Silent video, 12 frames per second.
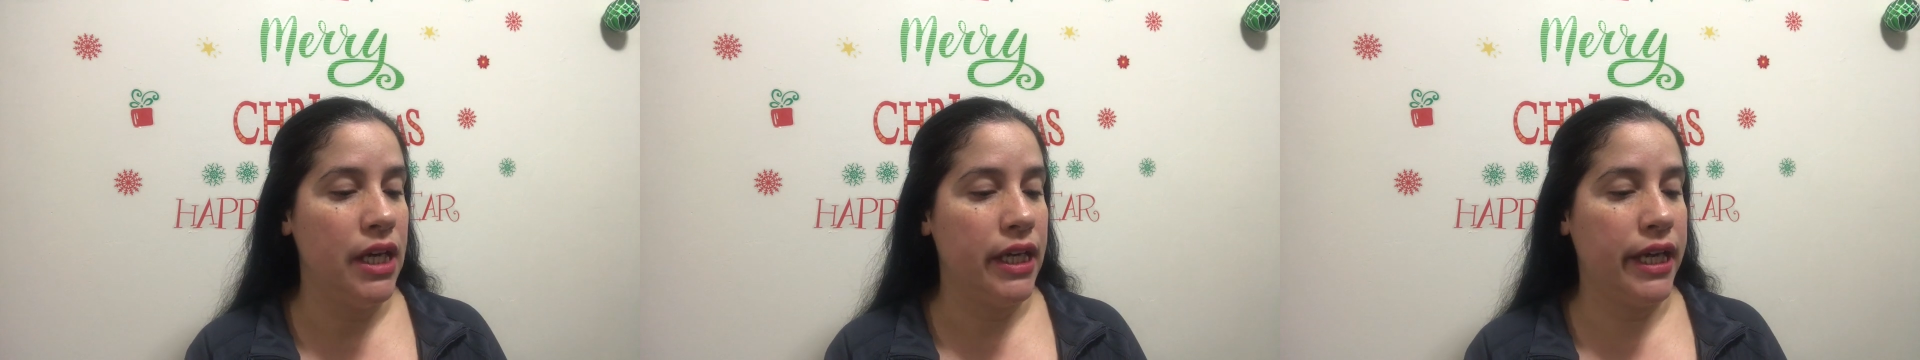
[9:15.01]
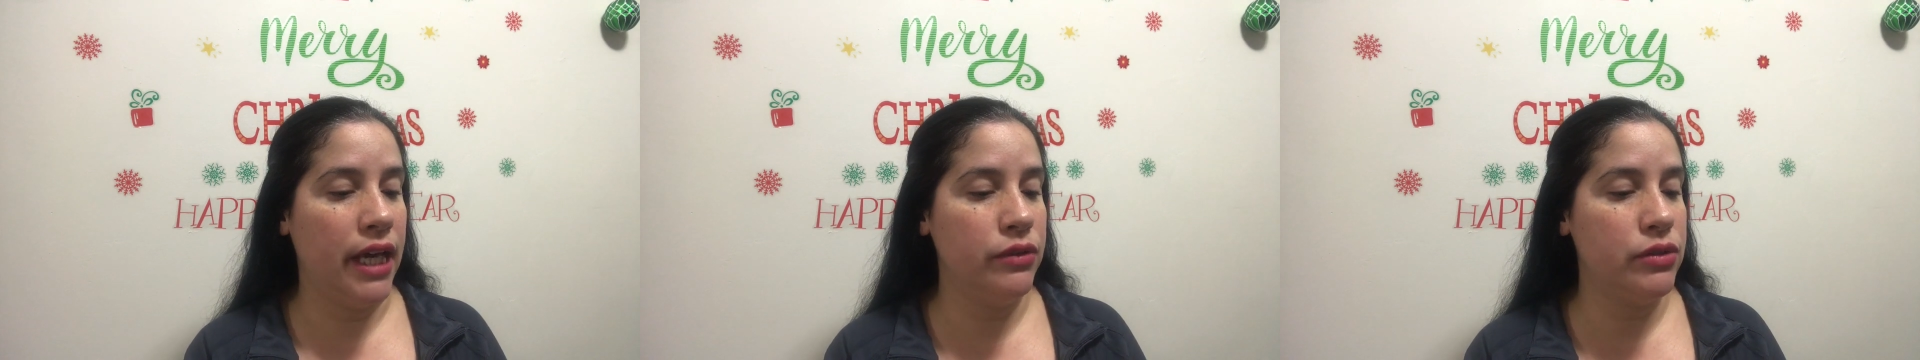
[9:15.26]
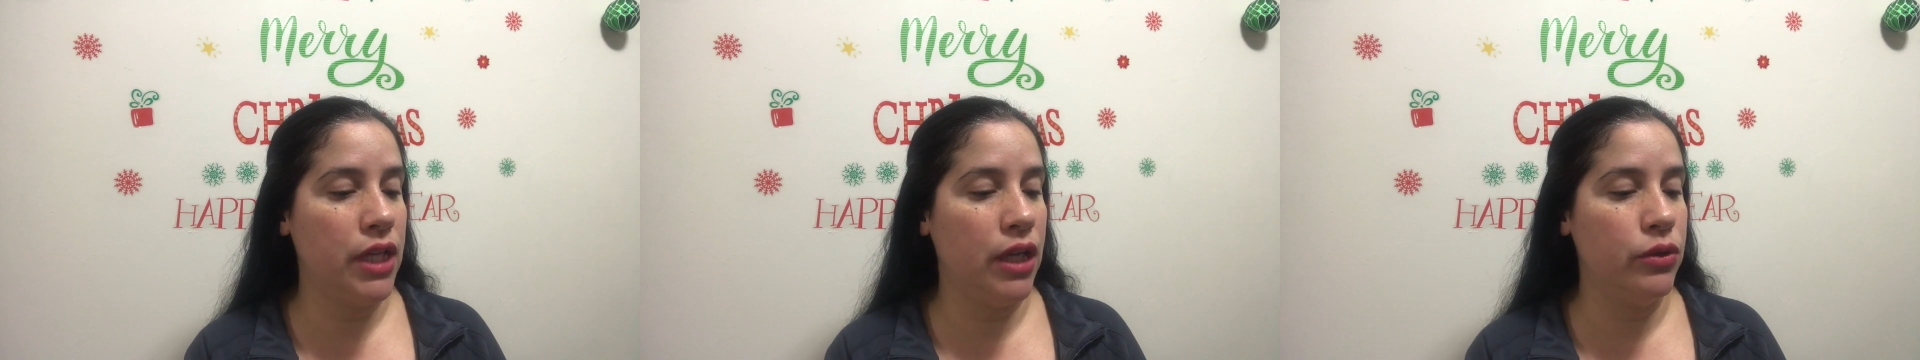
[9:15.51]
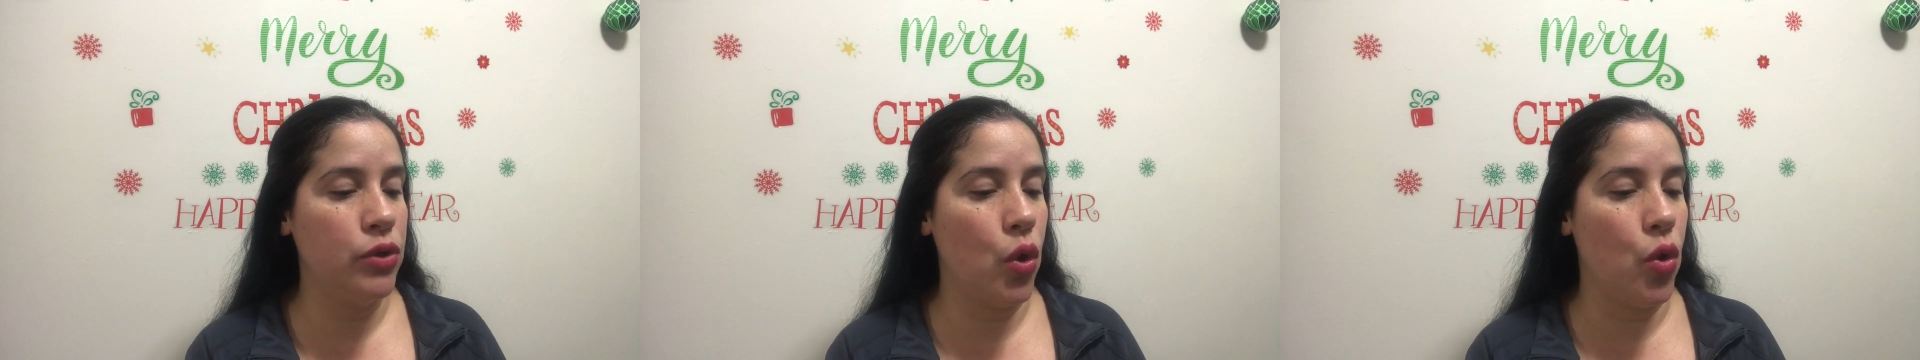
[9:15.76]

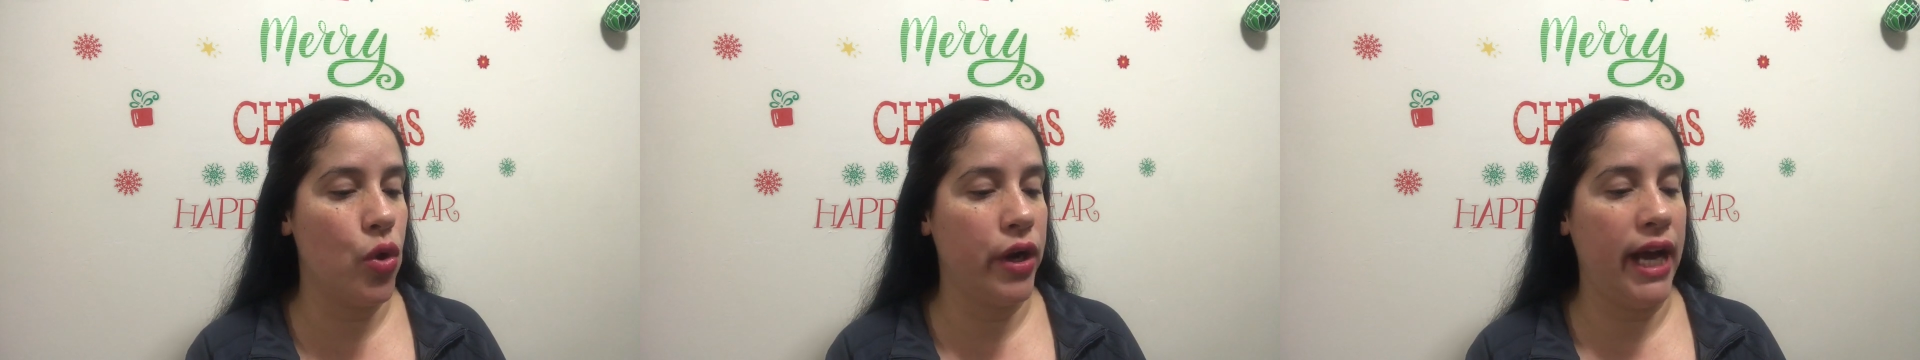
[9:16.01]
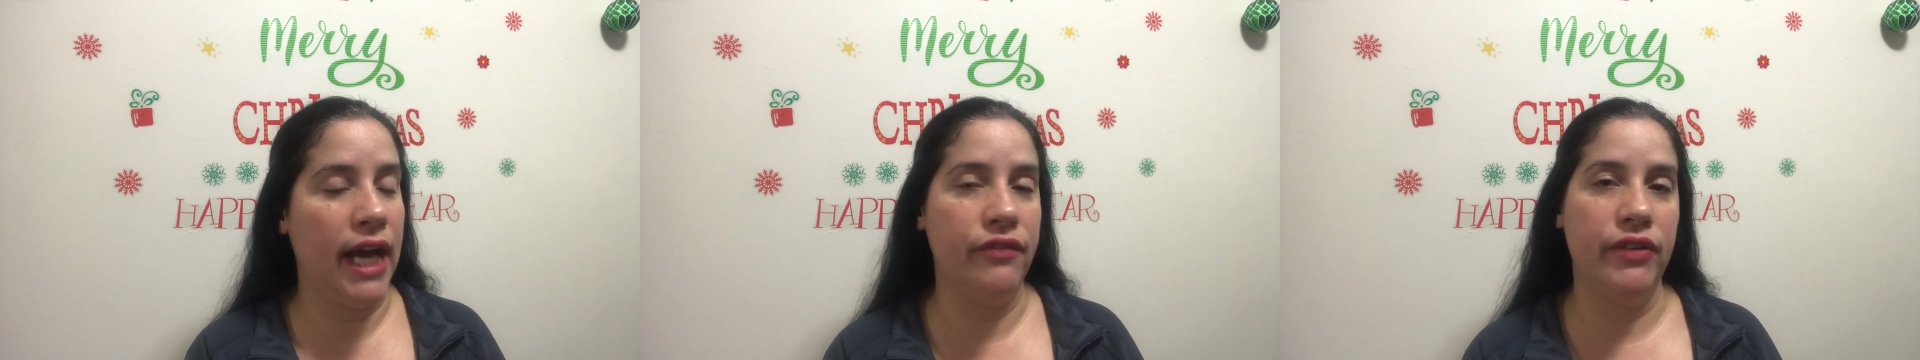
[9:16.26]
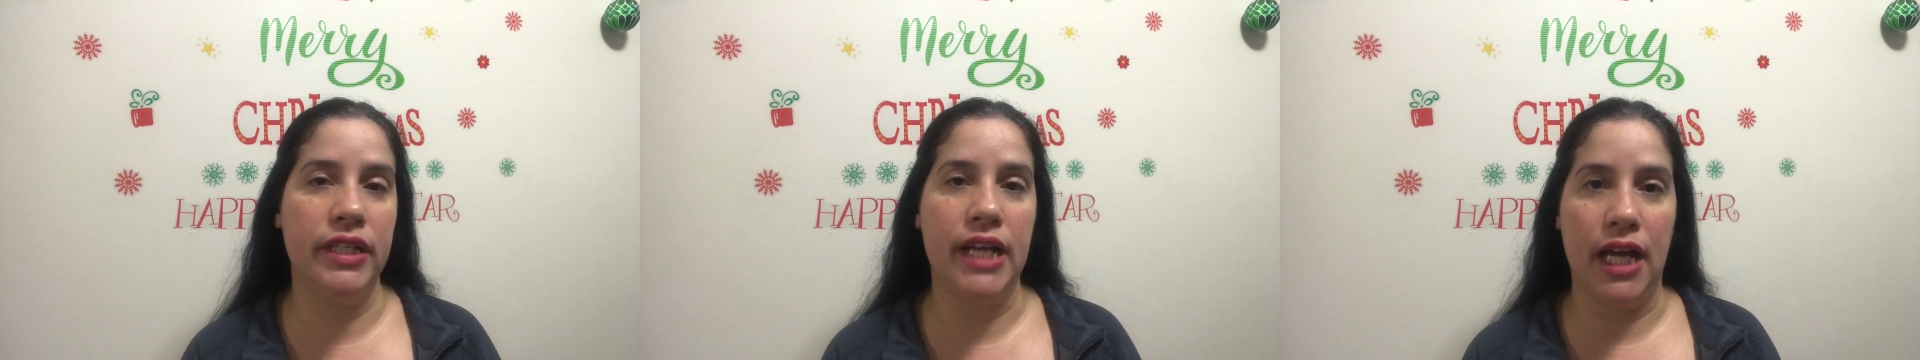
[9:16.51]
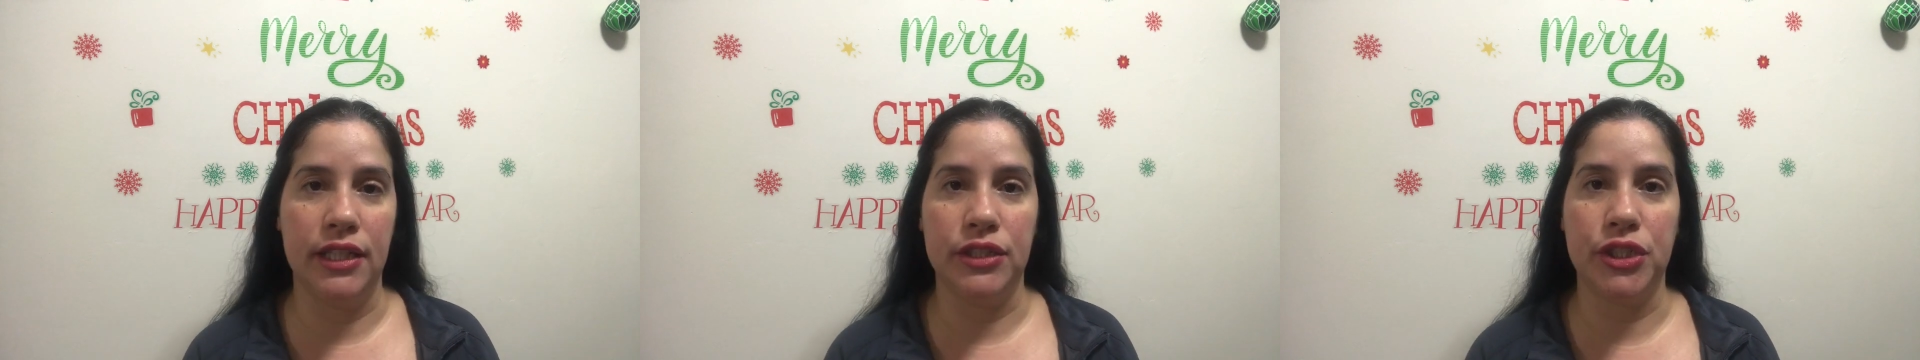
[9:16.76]
countdown or advent
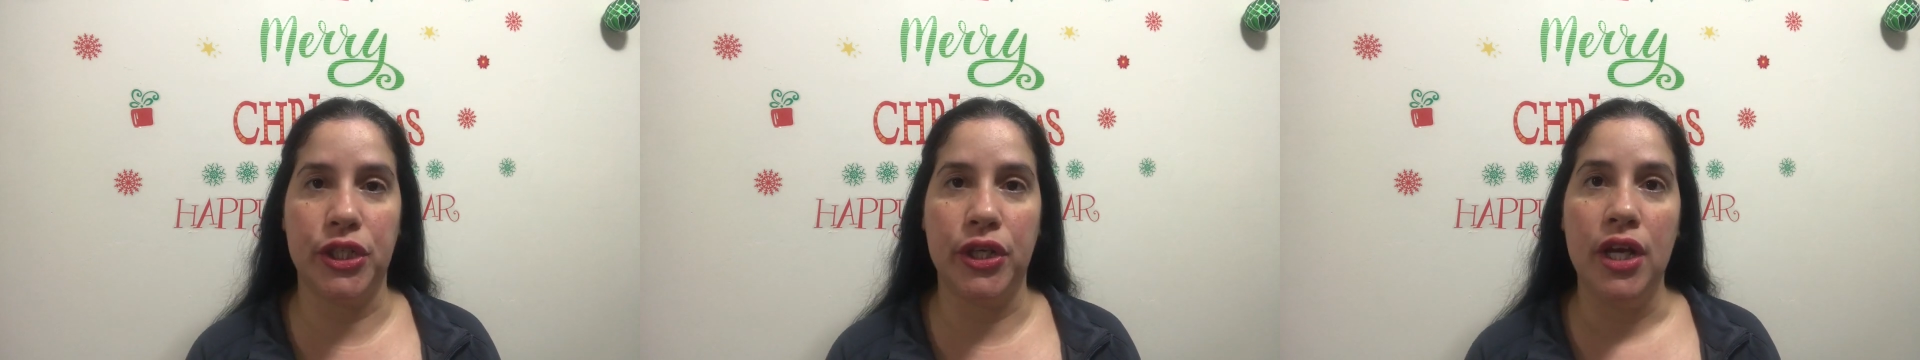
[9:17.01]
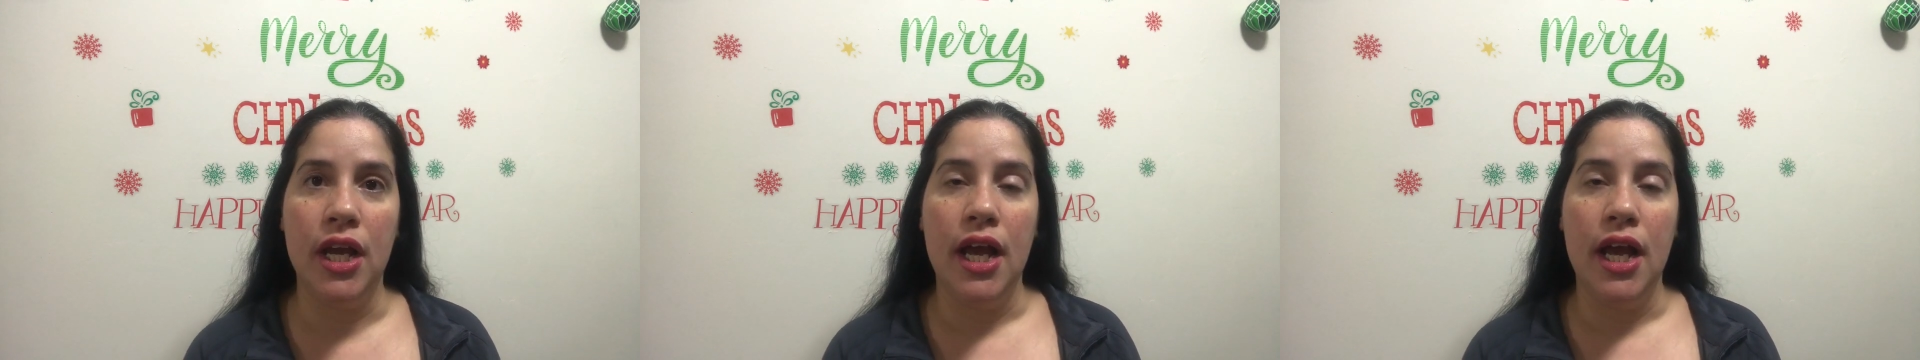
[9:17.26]
calendar.